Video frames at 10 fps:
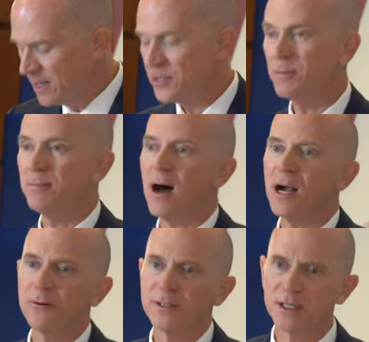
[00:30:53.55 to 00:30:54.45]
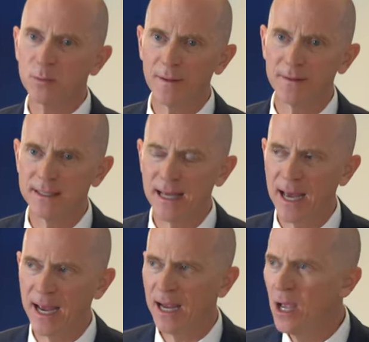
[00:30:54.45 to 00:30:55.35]
Democracy's won the
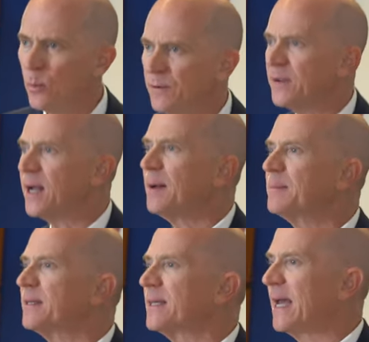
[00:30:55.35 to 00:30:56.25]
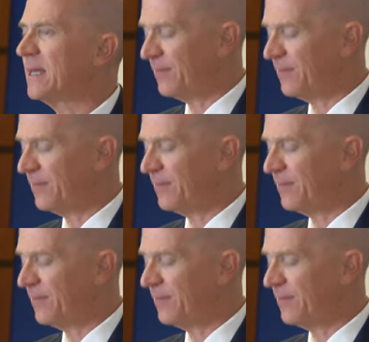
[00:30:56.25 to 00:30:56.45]
day. We've come to the end of